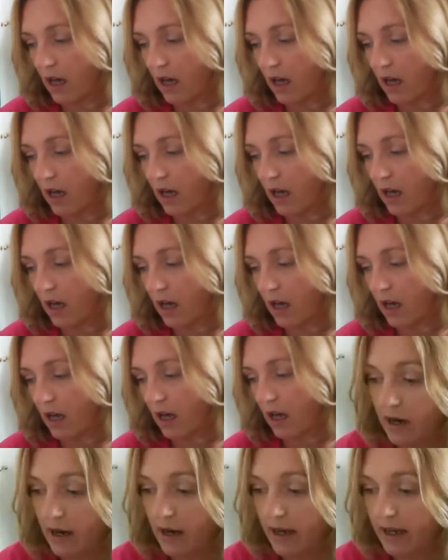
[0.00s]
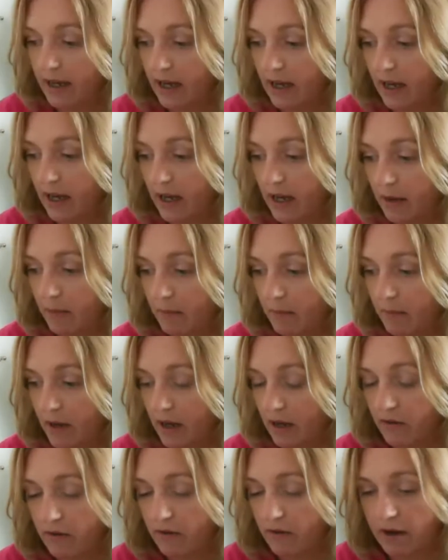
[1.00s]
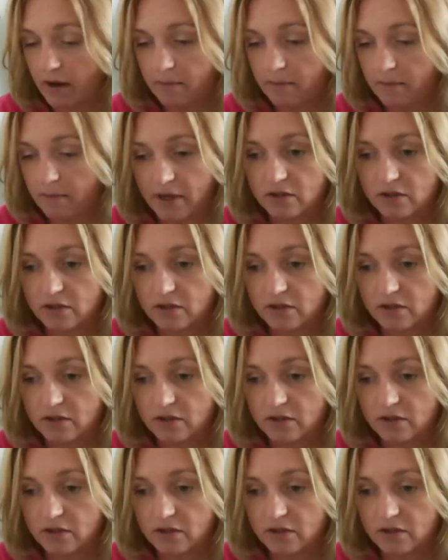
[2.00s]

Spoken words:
Ali by a great